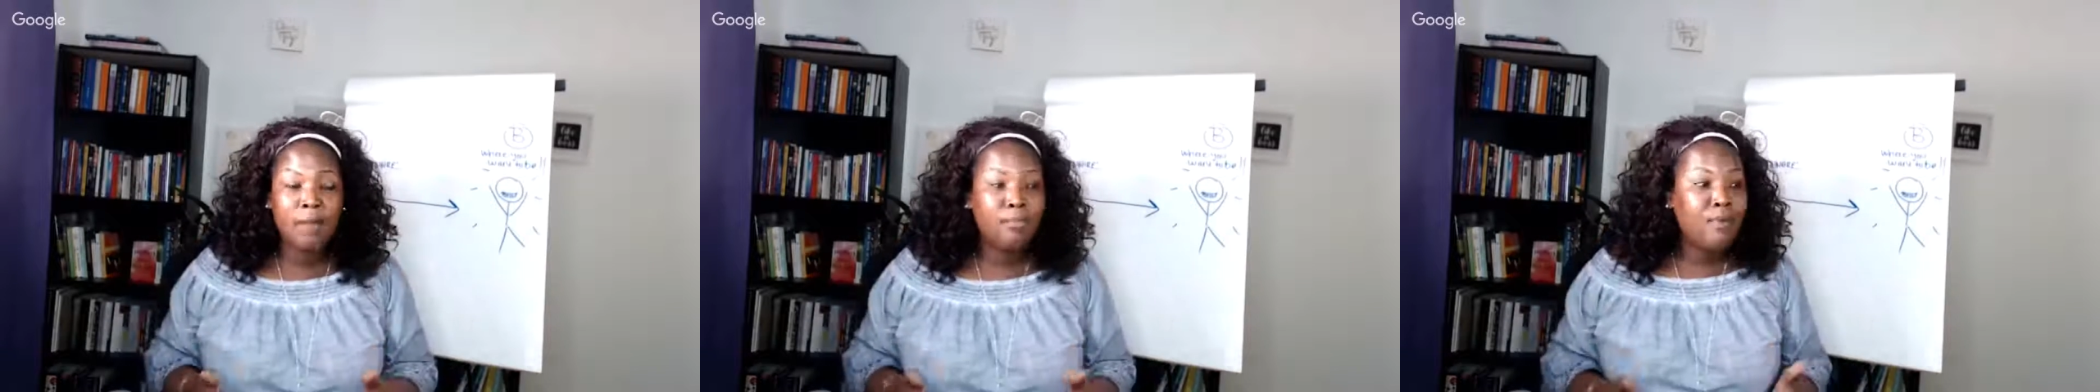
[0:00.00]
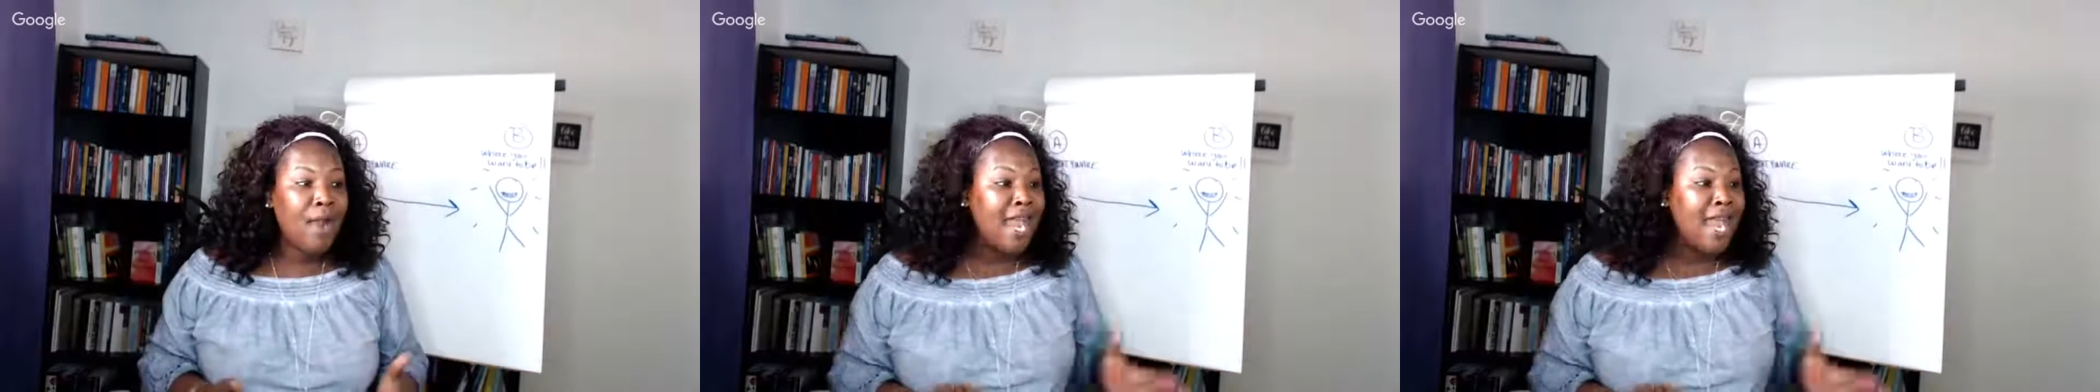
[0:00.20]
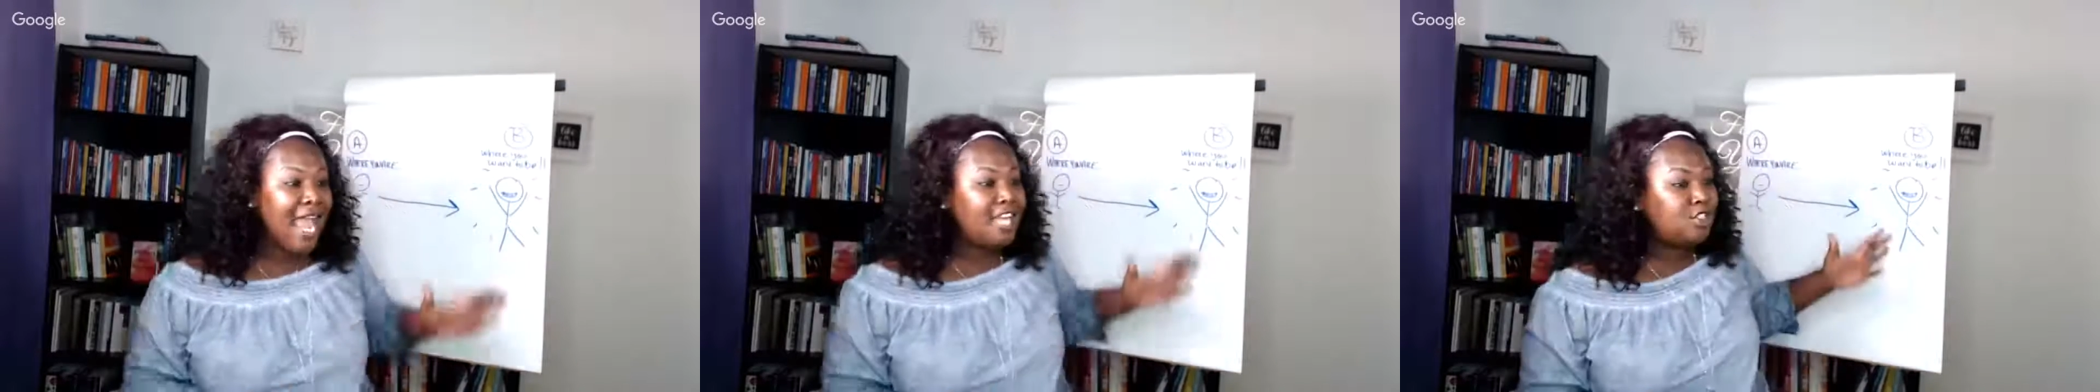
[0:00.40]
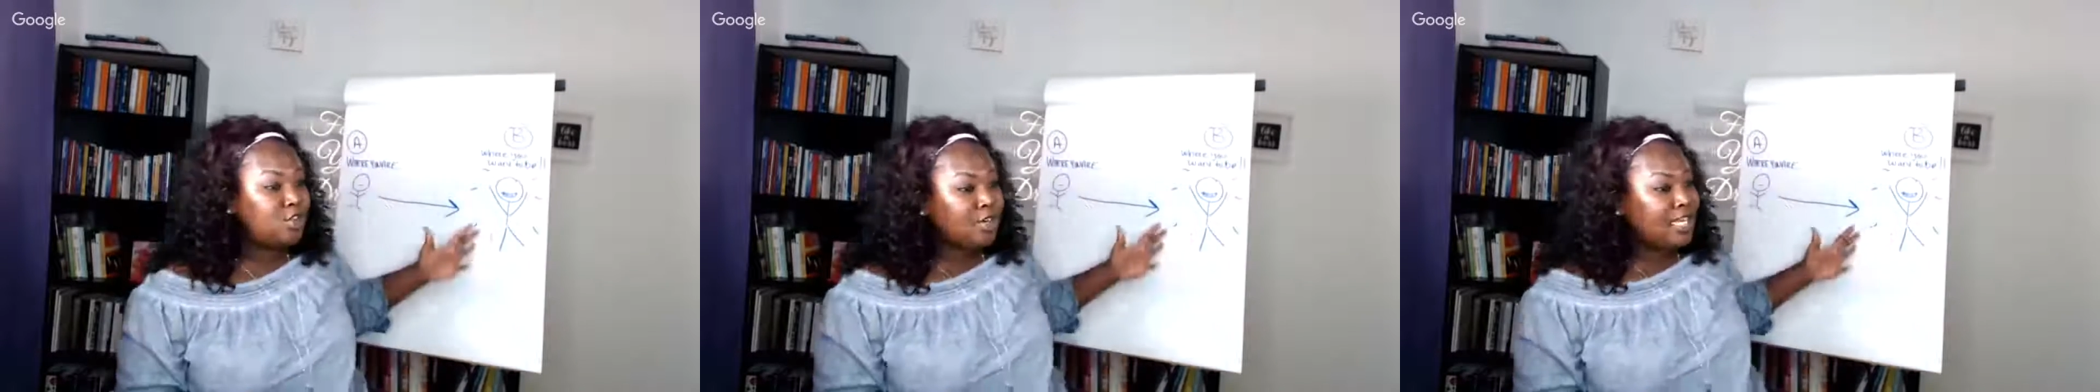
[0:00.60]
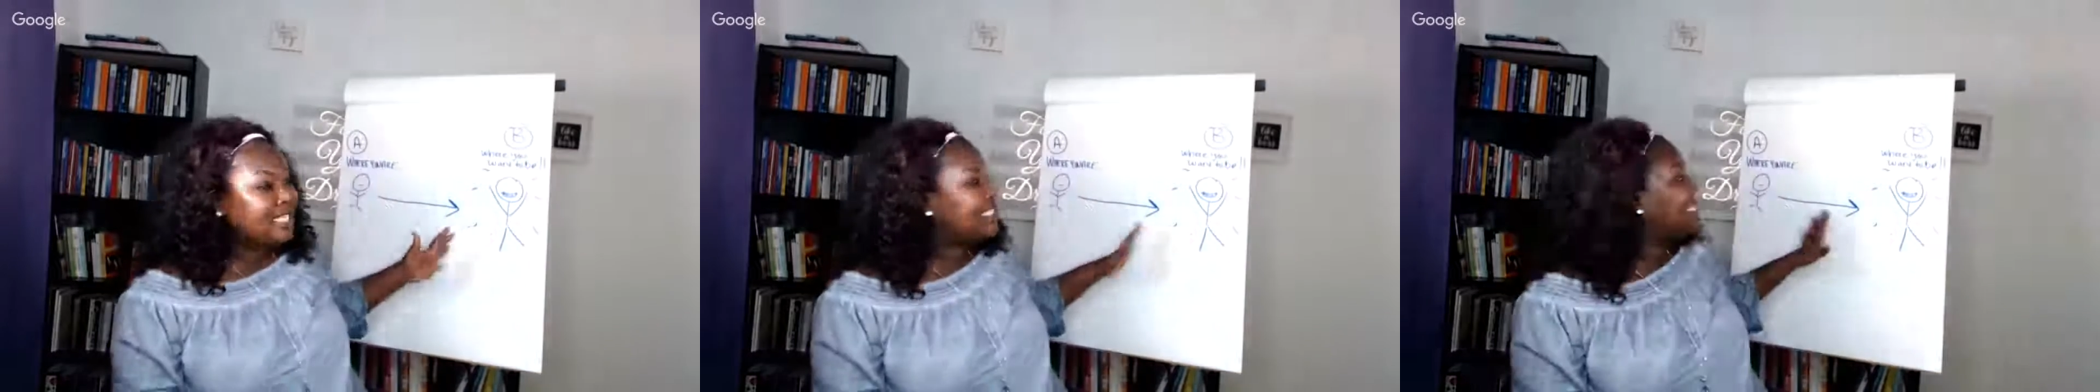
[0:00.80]
brand. As you
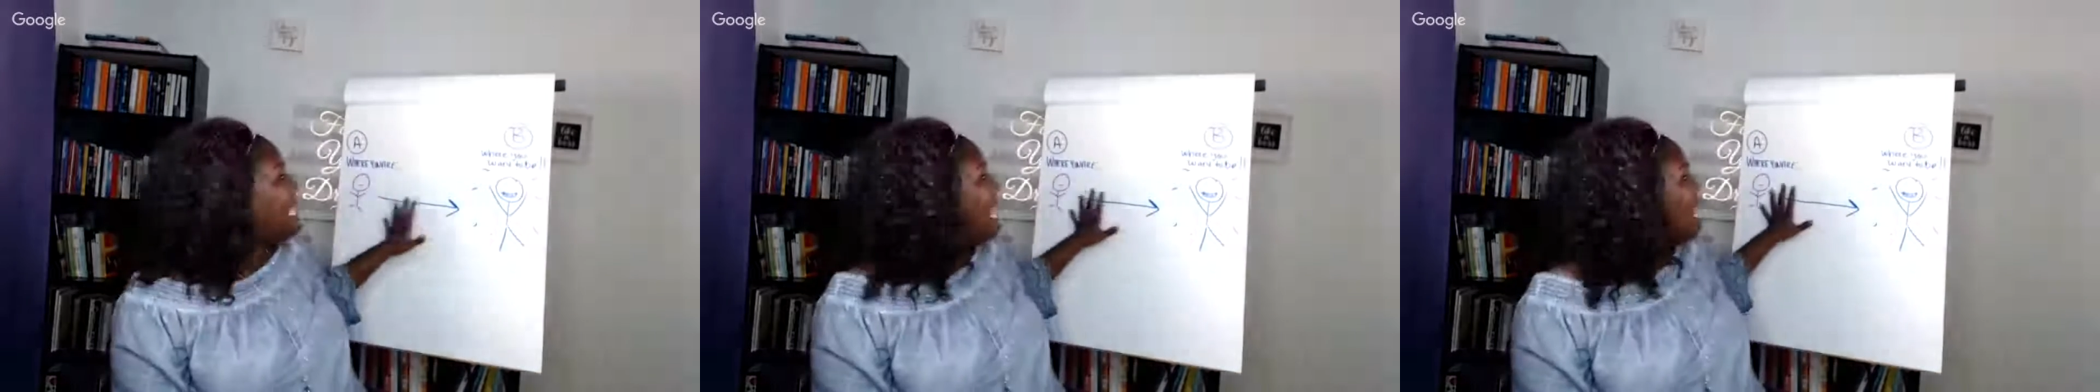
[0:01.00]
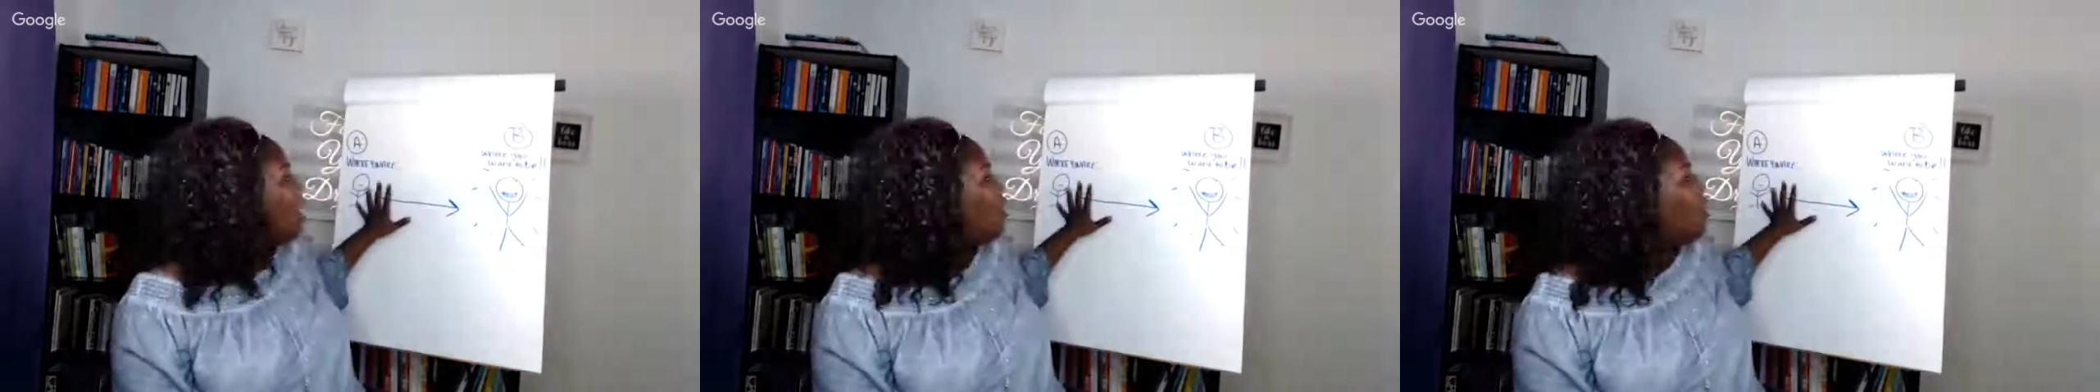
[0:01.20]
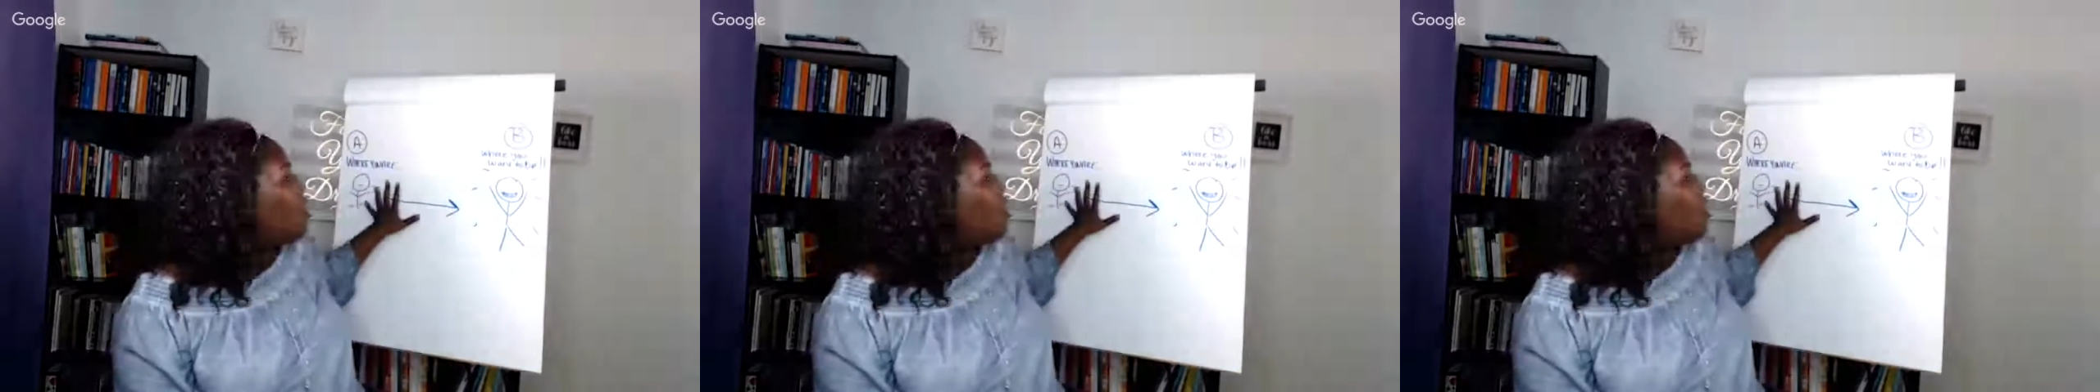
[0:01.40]
can tell,